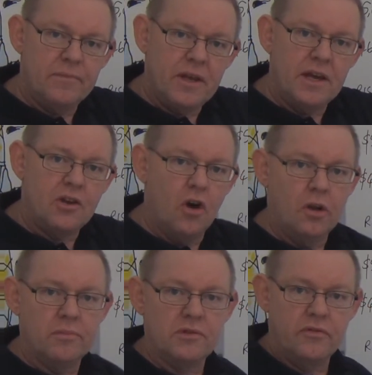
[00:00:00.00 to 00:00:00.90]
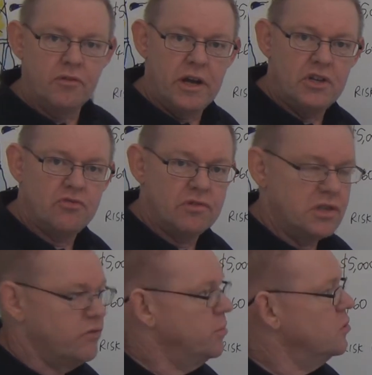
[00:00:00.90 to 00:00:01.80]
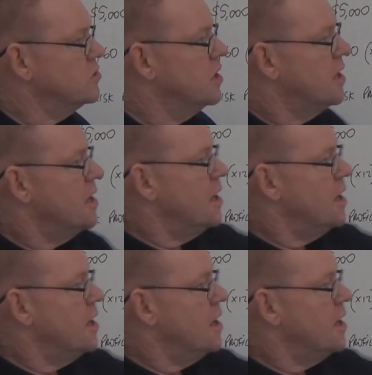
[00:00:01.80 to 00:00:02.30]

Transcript: day columns of your aged receivables.